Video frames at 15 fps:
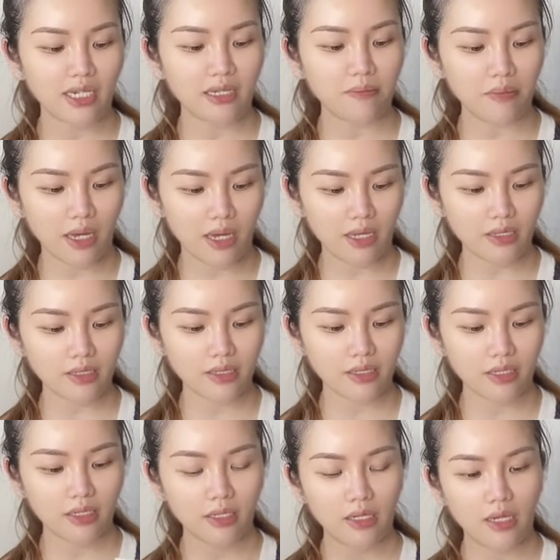Mask,
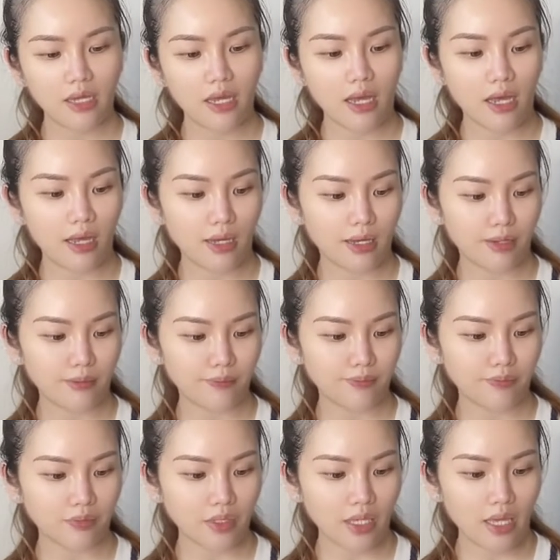and
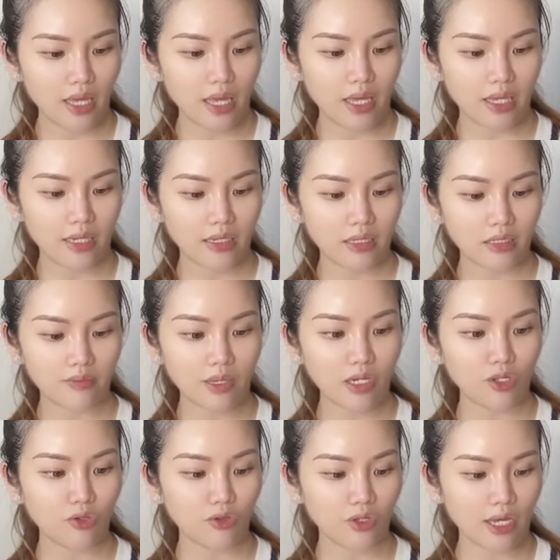it's made
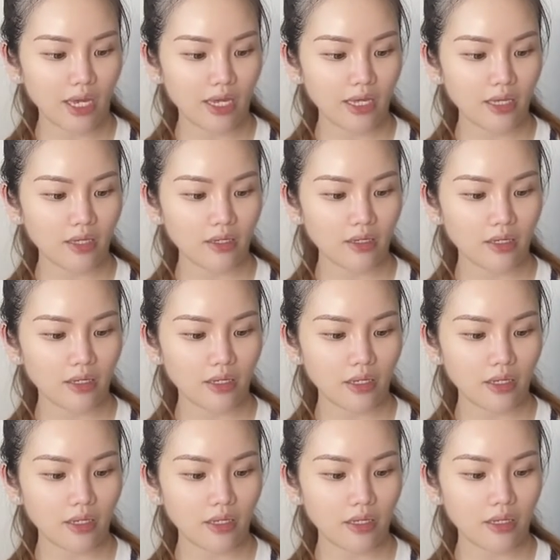in UK.
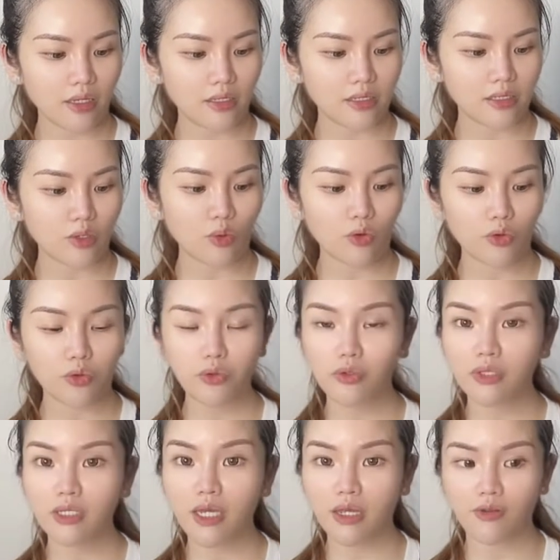It's
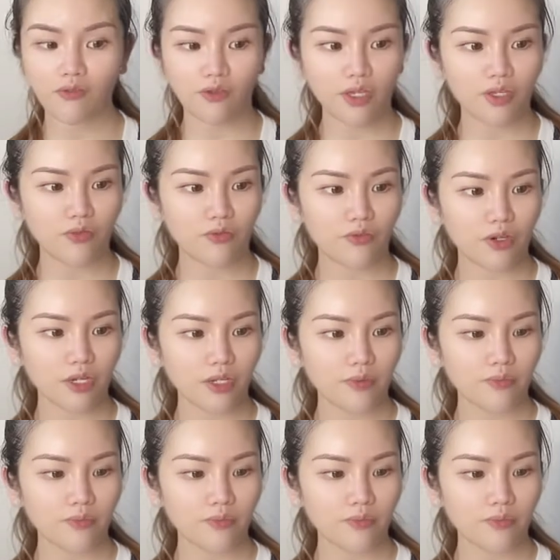cruelty and vegan free.